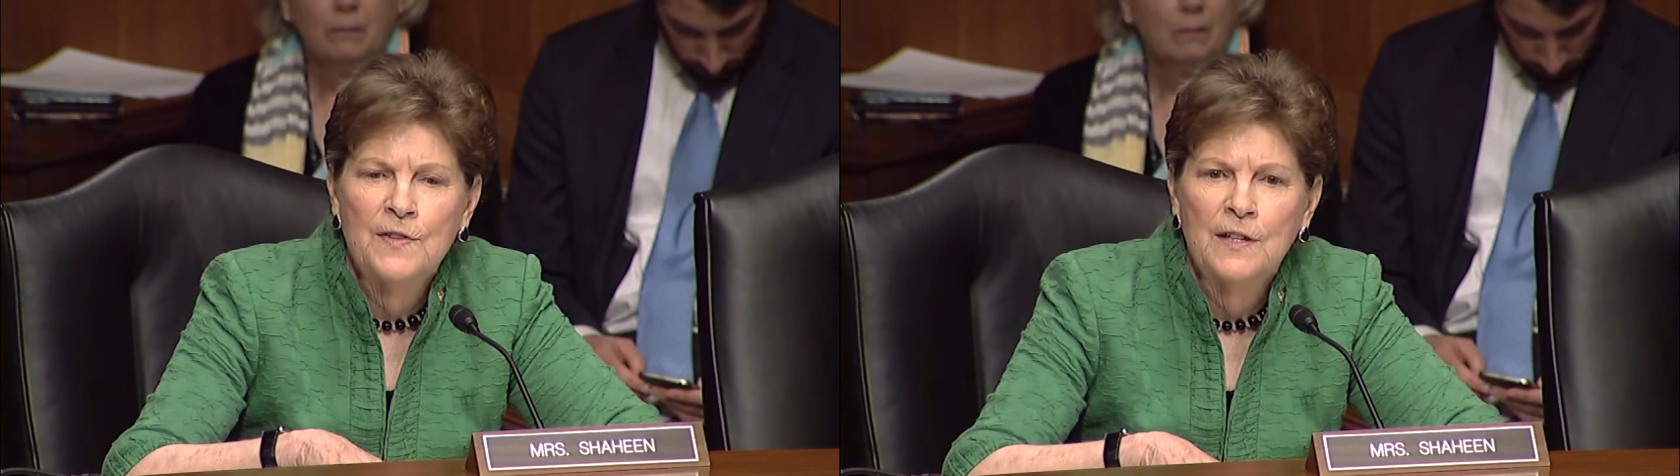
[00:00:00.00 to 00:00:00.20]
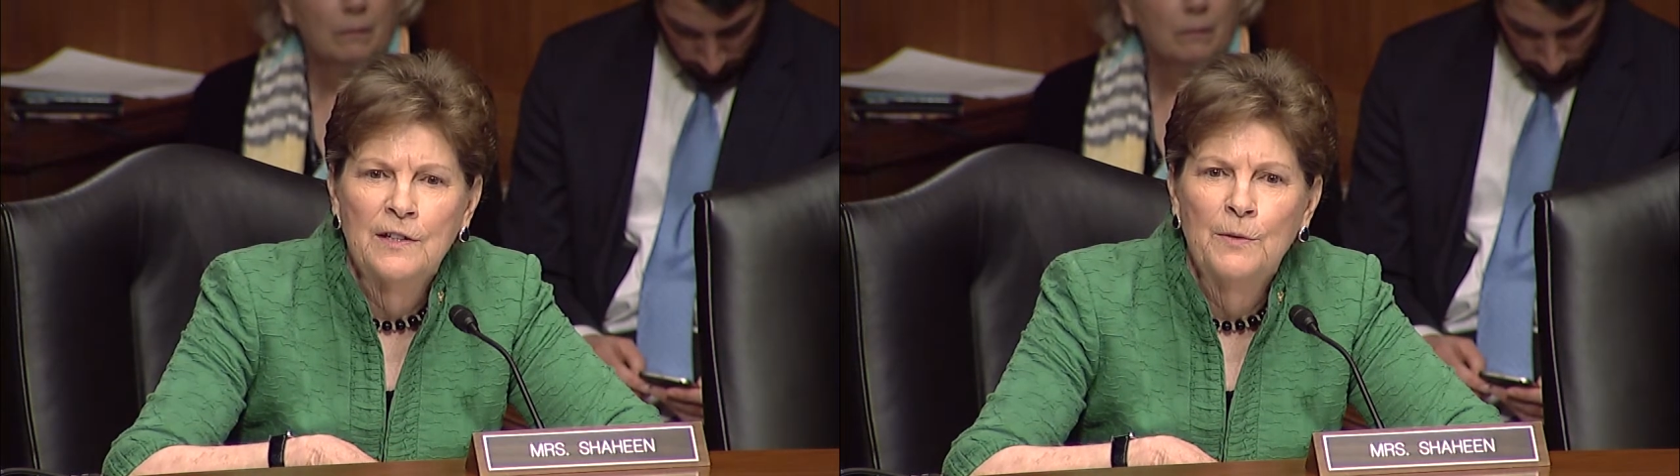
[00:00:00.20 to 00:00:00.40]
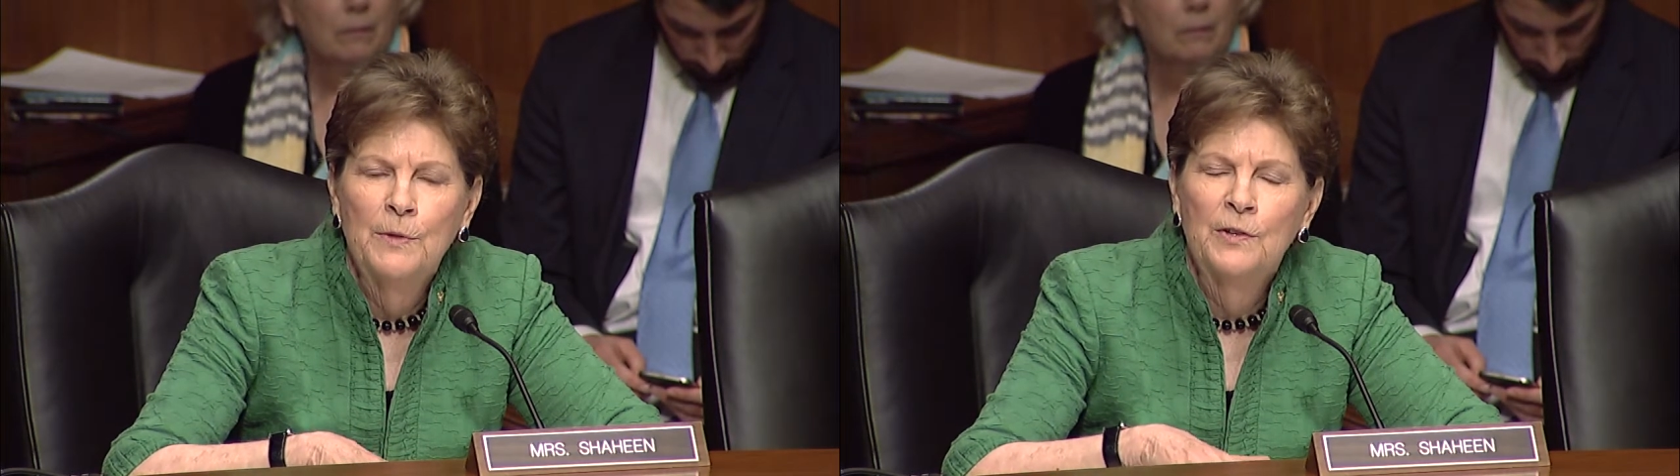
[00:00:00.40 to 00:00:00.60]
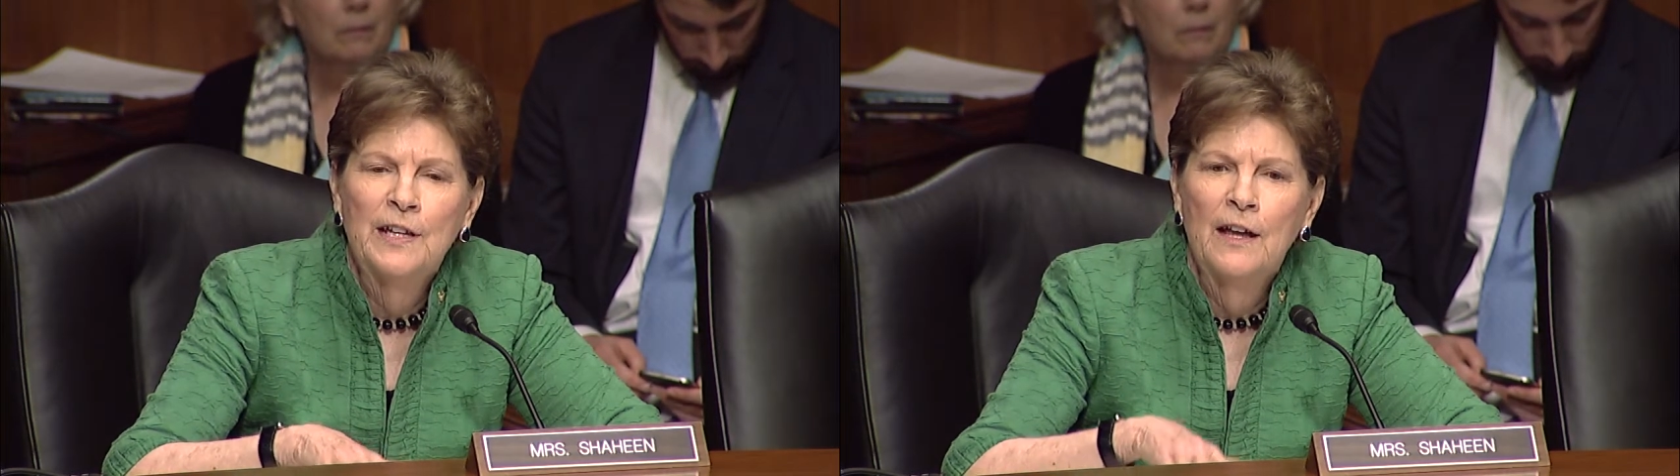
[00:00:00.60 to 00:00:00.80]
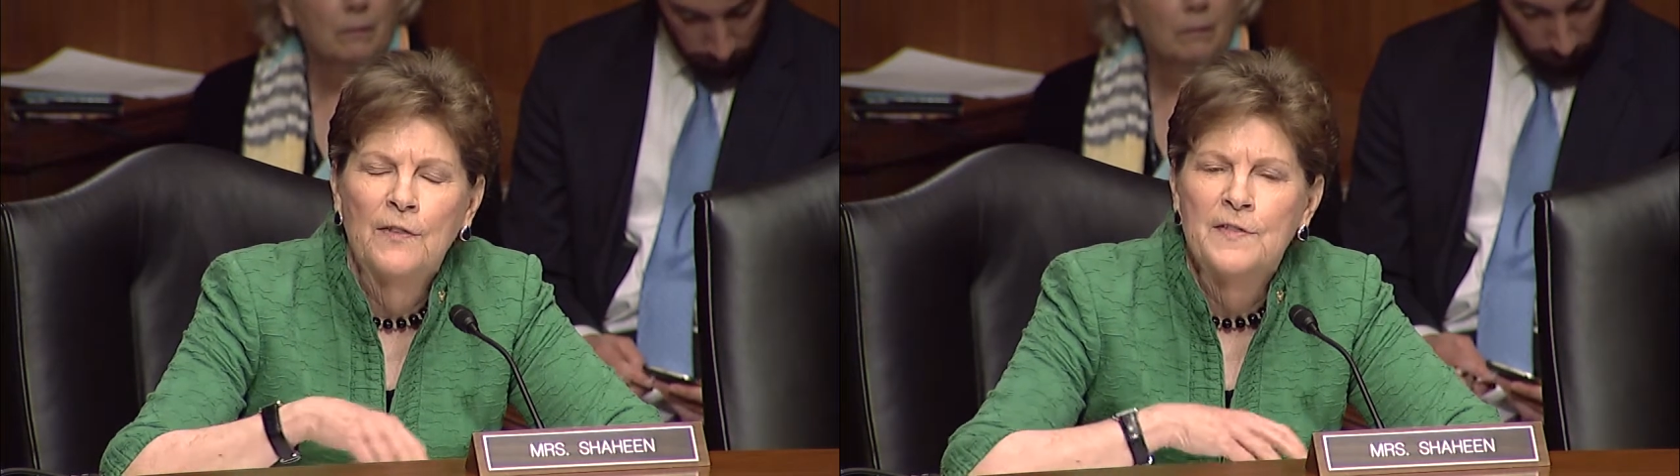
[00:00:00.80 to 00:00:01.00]
then
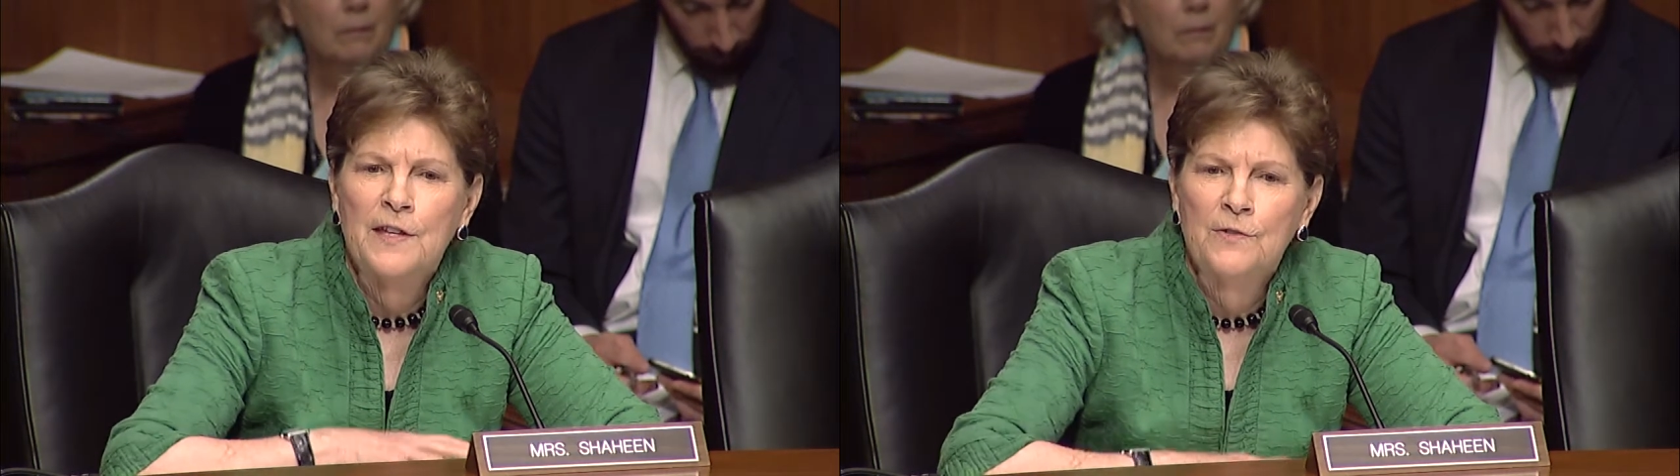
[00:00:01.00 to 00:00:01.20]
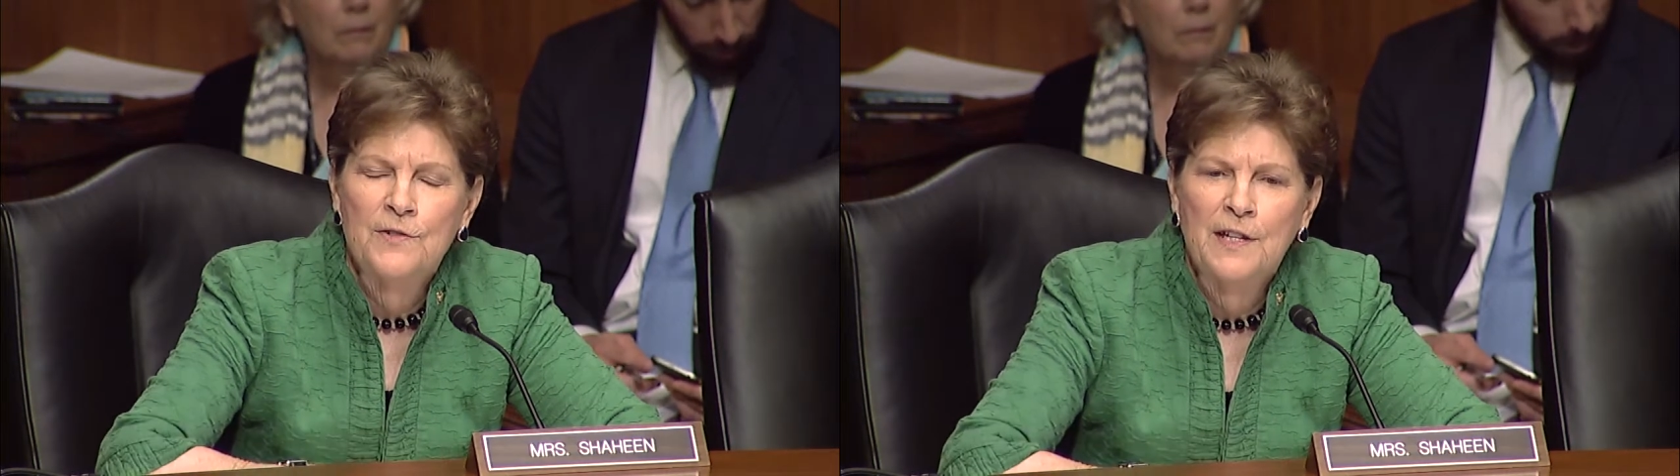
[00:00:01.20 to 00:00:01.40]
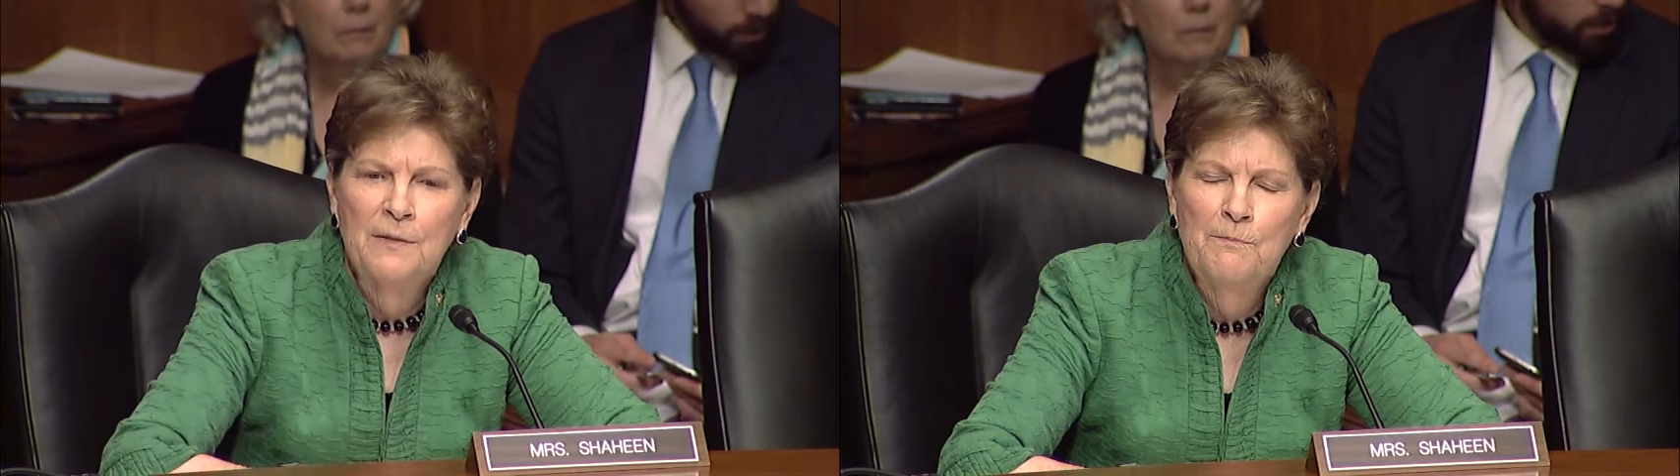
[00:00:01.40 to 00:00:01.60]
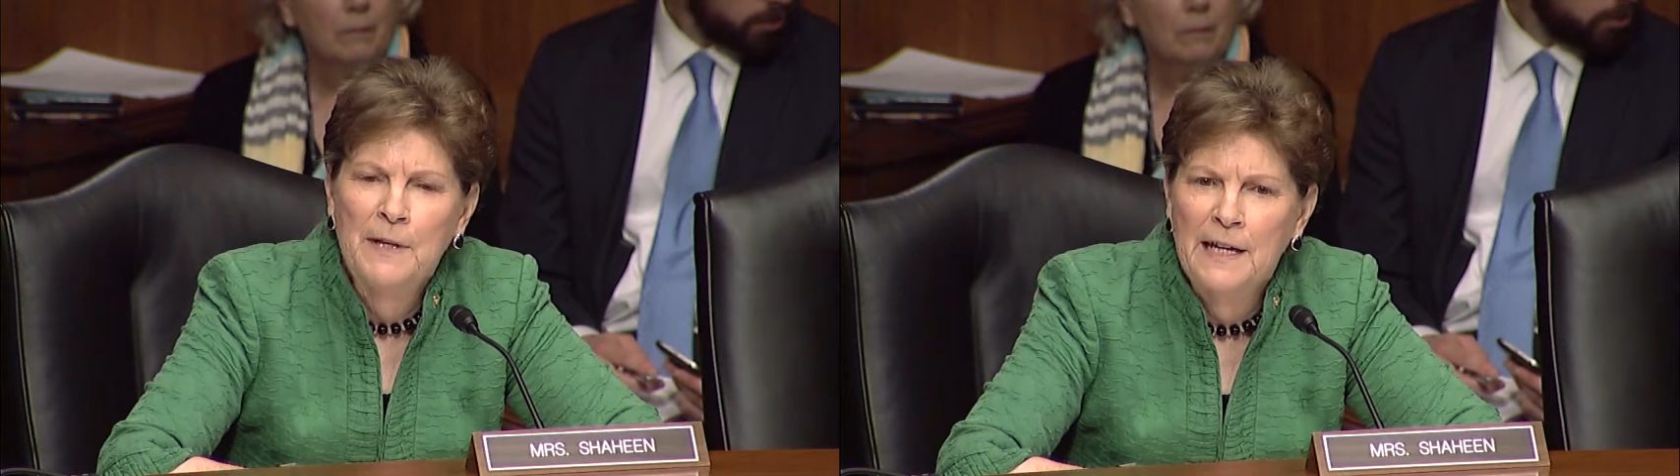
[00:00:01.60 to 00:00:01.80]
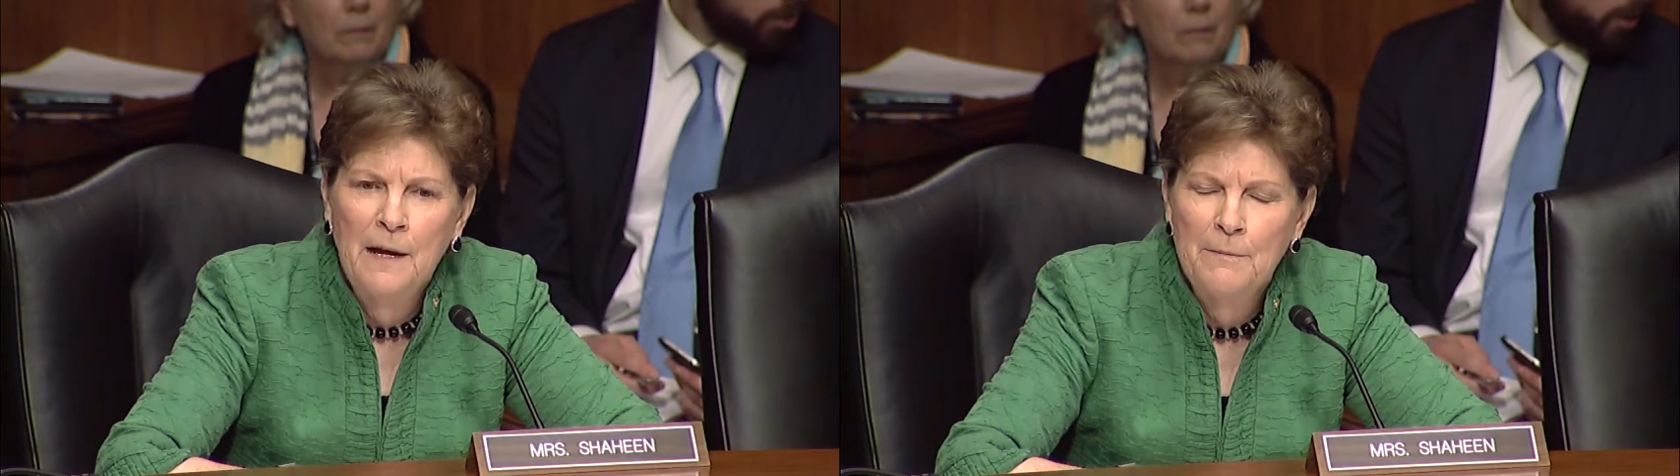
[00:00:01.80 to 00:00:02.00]
community health centers can
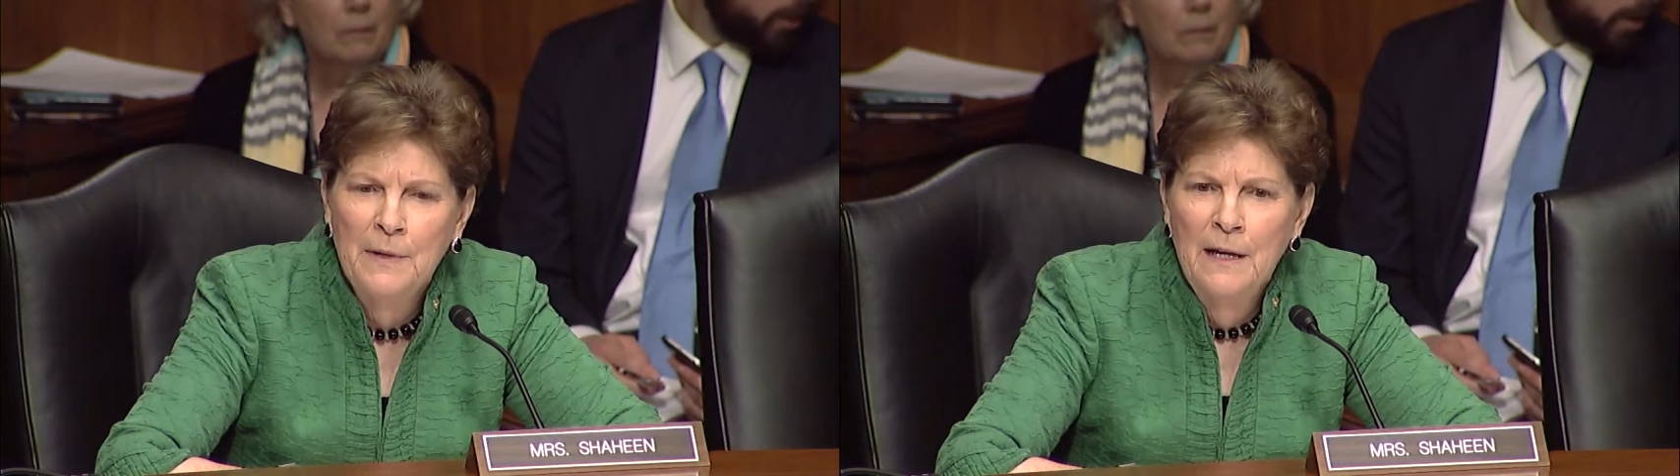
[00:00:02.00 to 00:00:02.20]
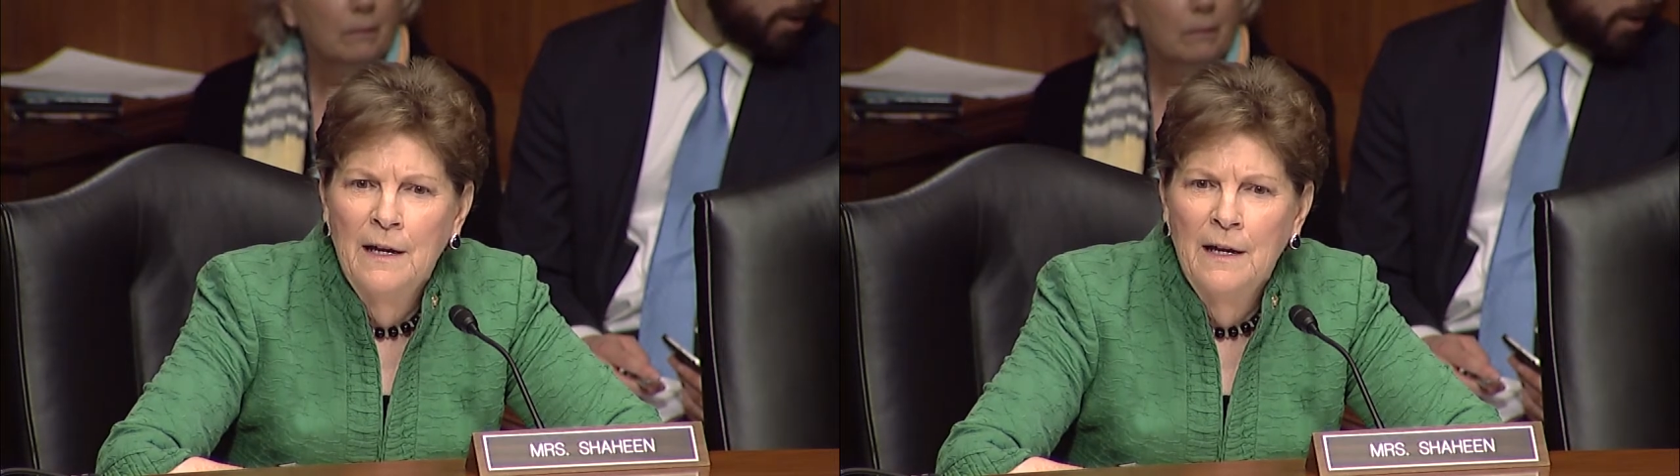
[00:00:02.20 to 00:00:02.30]
pick up